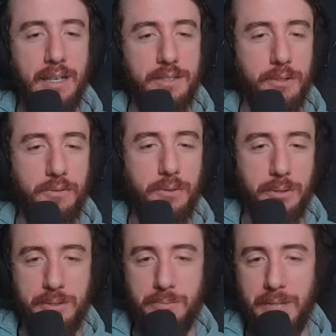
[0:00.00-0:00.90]
So of
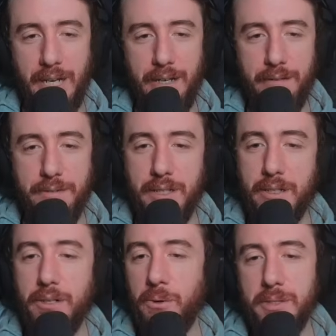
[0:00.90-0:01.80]
course we have the
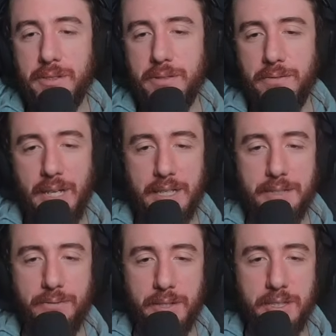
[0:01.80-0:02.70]
Quartz
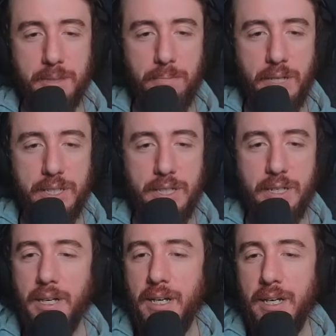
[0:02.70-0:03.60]
Flask for the
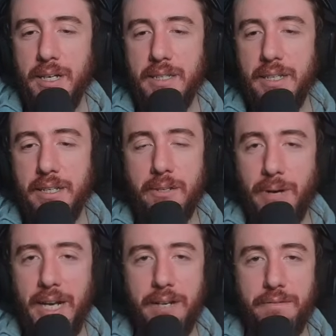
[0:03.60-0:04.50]
suppression, the
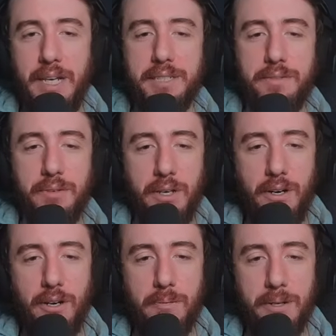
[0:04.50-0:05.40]
Granite Flask for the
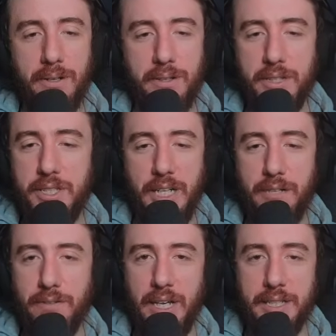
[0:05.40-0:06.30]
armor, the
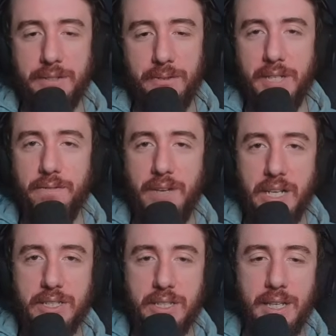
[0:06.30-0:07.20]
Jade Flask for the
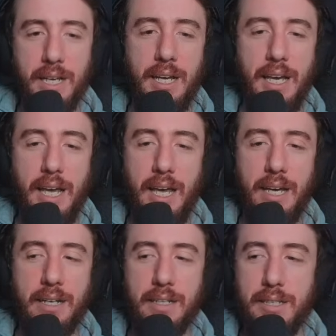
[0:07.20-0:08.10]
evasion,
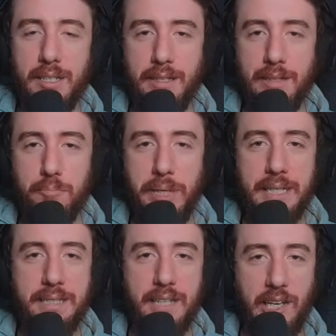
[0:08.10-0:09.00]
and the
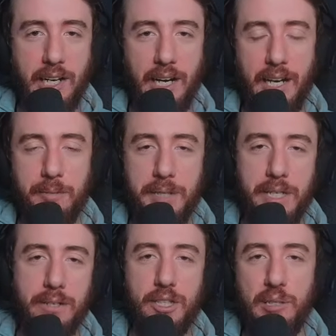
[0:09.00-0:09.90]
big ticket item
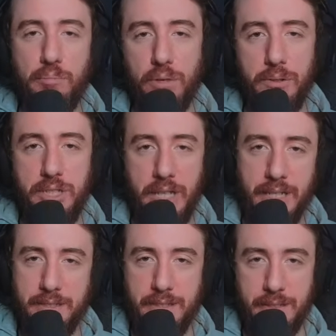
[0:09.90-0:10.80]
here, the
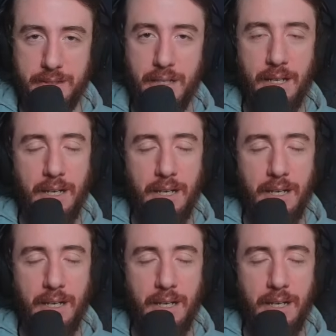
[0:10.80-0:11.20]
Progenesis.